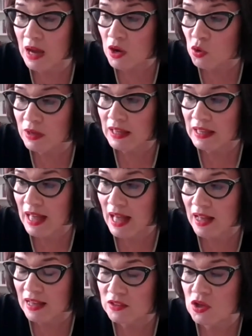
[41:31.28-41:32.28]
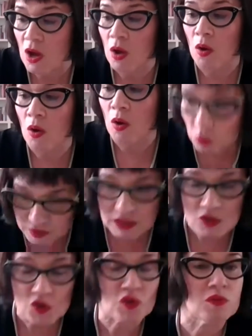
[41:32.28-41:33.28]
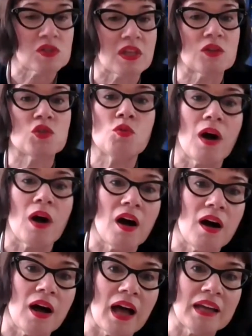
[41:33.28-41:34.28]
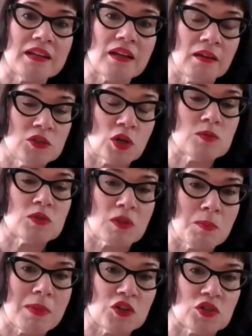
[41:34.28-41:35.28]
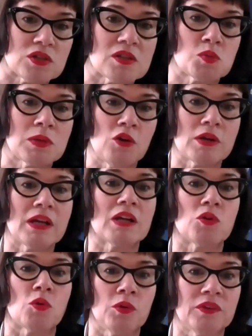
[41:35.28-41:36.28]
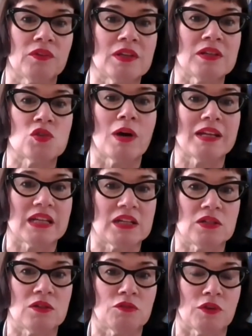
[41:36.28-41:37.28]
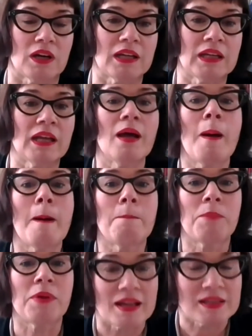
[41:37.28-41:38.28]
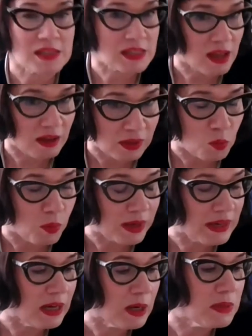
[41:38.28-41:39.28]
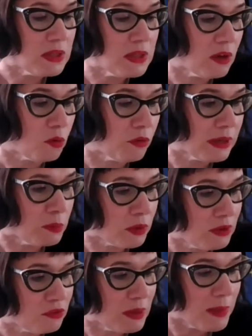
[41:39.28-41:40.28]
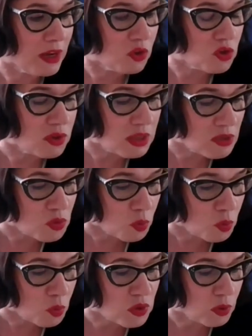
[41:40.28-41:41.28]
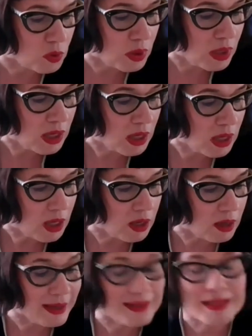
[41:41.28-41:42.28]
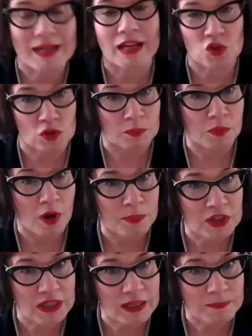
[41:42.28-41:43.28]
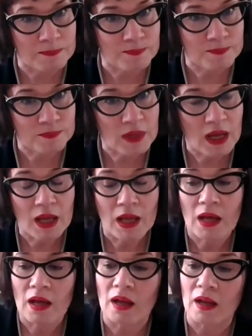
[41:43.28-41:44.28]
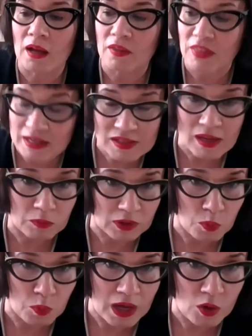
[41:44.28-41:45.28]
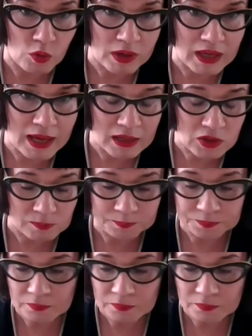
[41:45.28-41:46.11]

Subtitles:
we are looking at all the issues that you are, in terms of the measures, we are looking at all the things you identify. Plus, I think one element I already briefly mentioned is also intellectual property. That is something we are looking at.